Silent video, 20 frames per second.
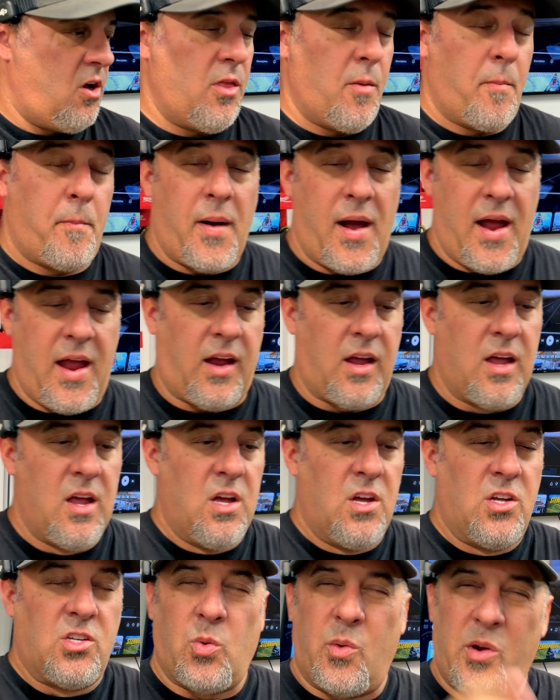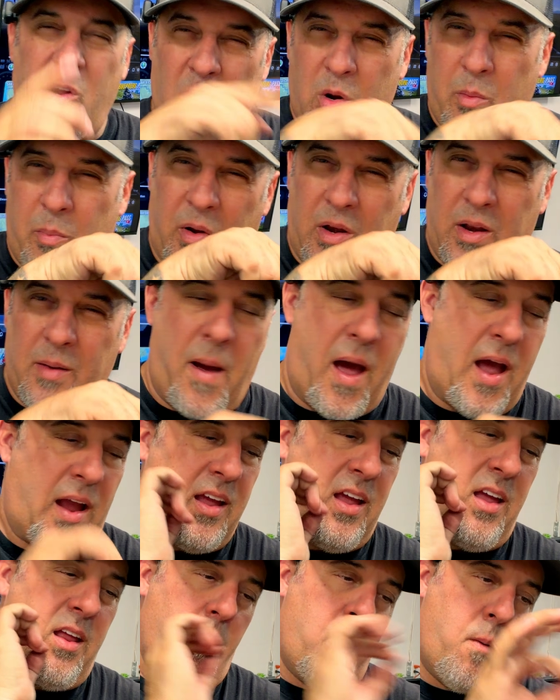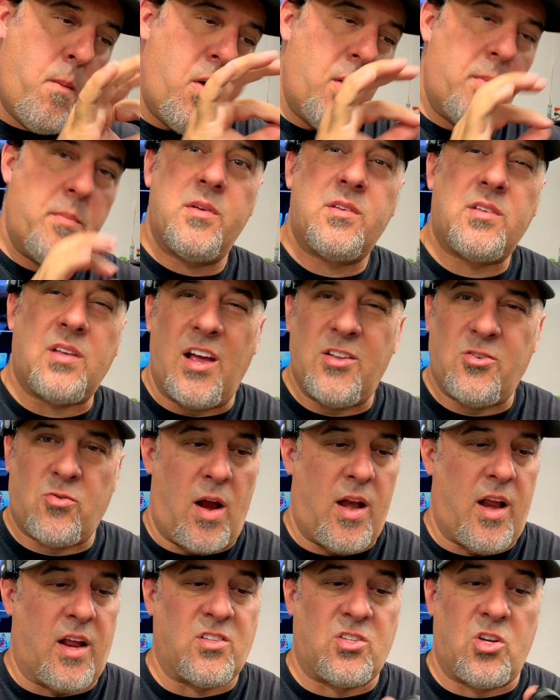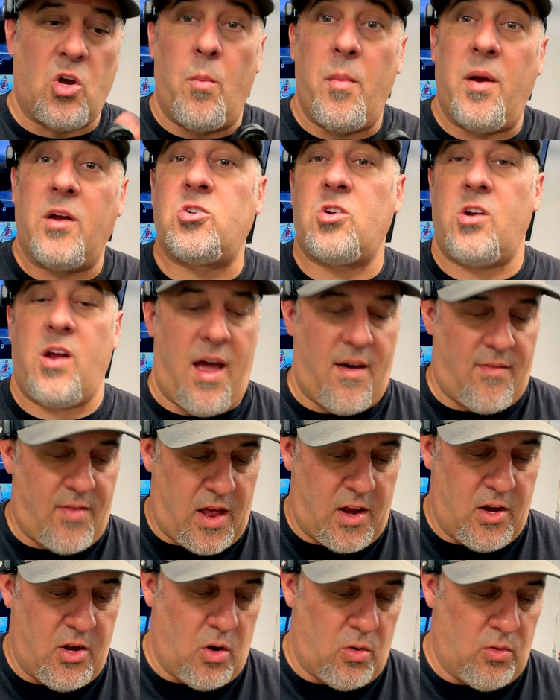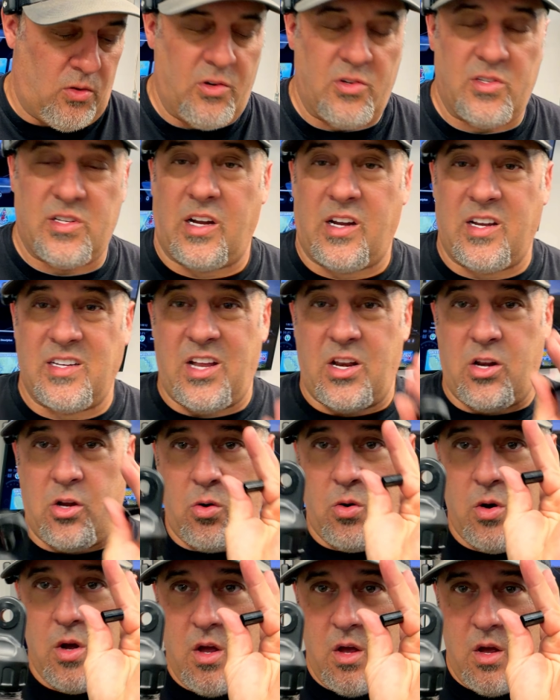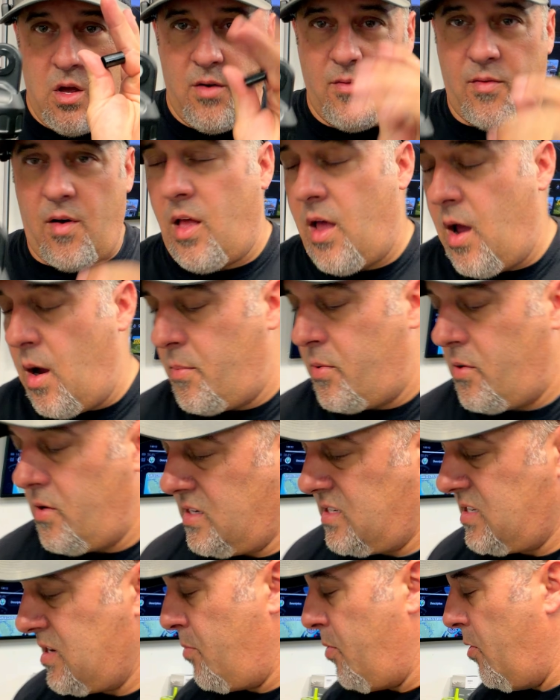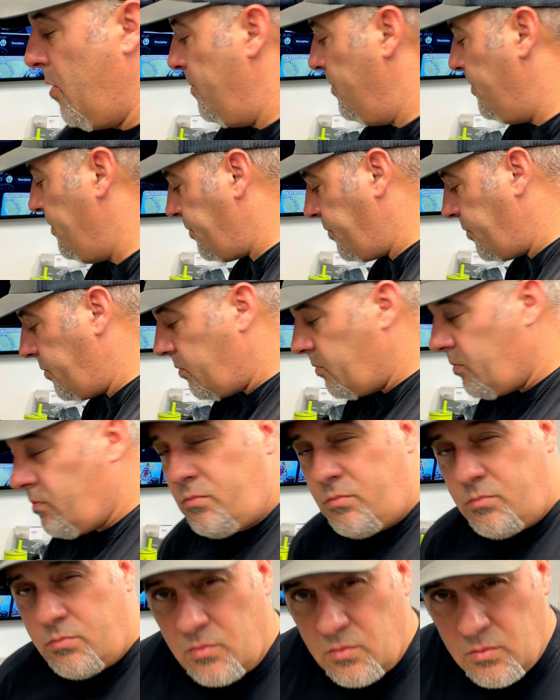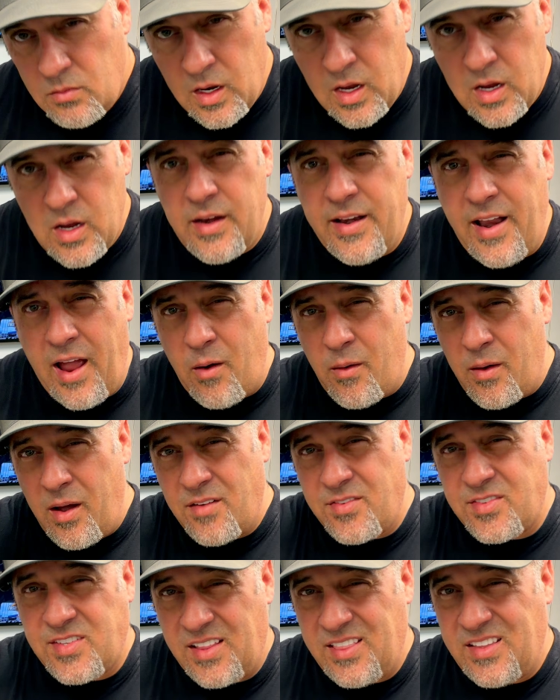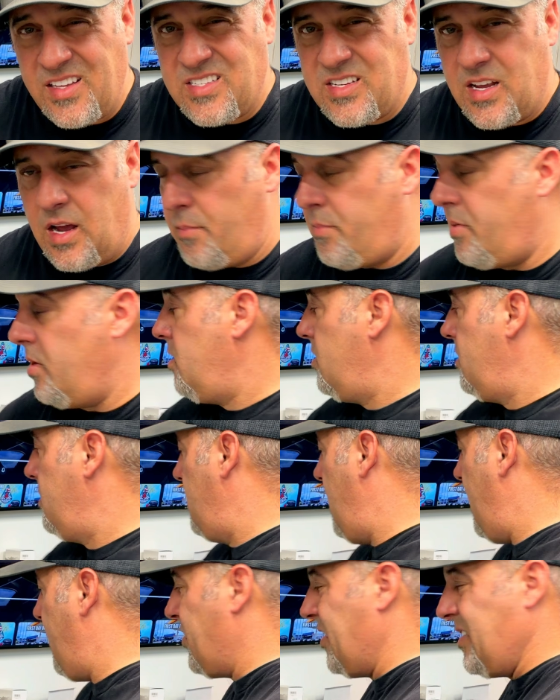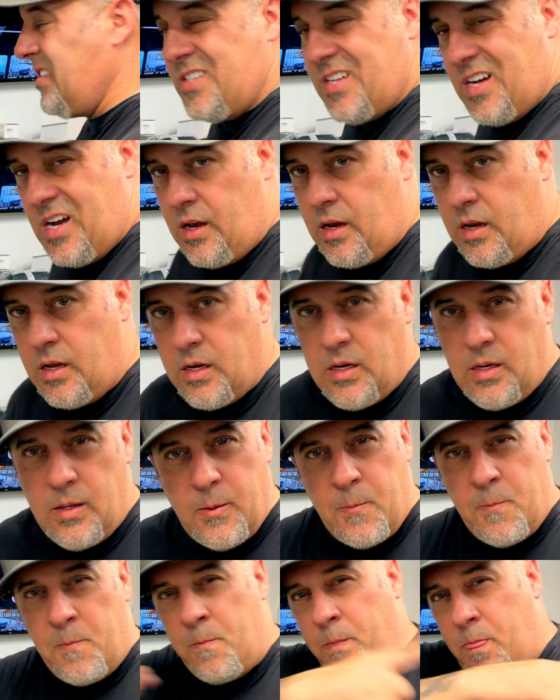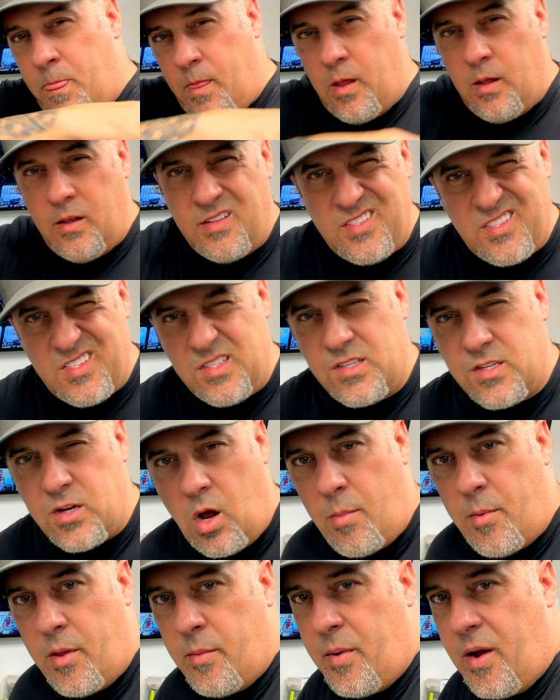on the bike. So when you go to put it back in, whoop, it slides right in. So make sure you have that, don't lose it, because they do fall out pretty simple. Now, I've set these up, everything's done. Let's install them on the